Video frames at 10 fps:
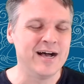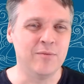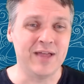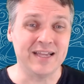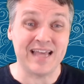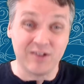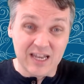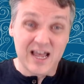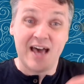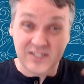I like to have a
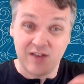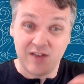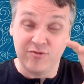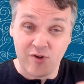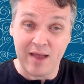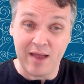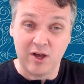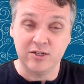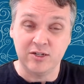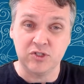lot of stuff crammed
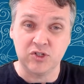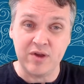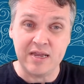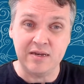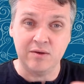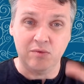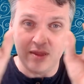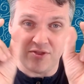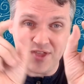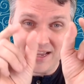onto a screen,
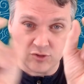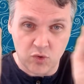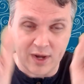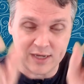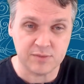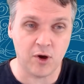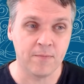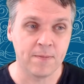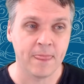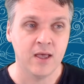and the things are quite
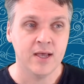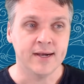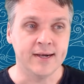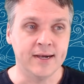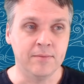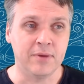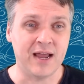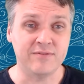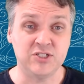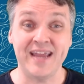small. But
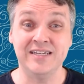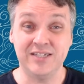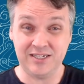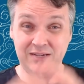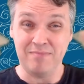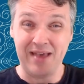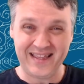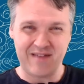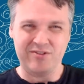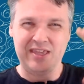I've changed it to
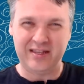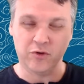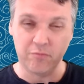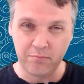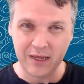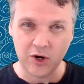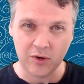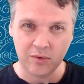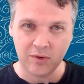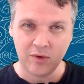make everything sort of
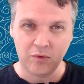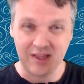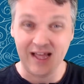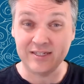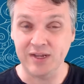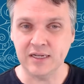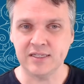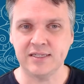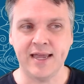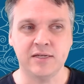bigger with less real
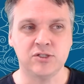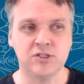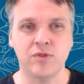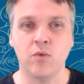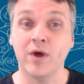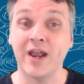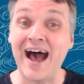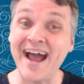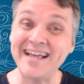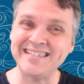estate so that what
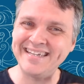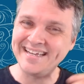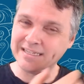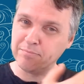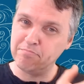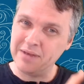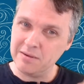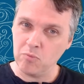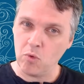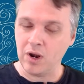I see is a
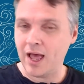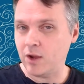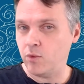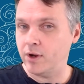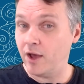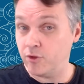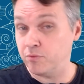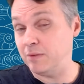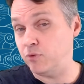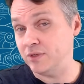bit more like what other
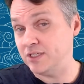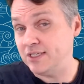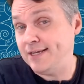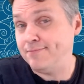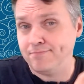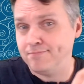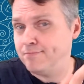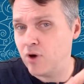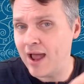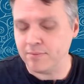people would see,
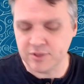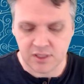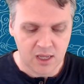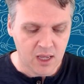perhaps.